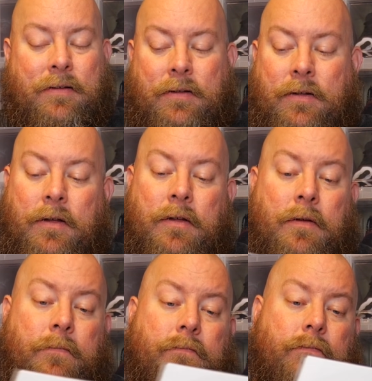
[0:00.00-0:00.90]

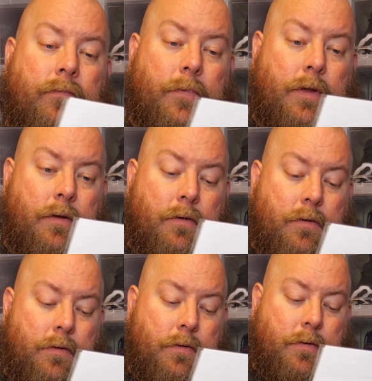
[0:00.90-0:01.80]

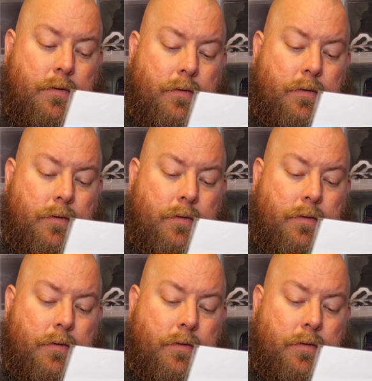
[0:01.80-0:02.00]
(silence)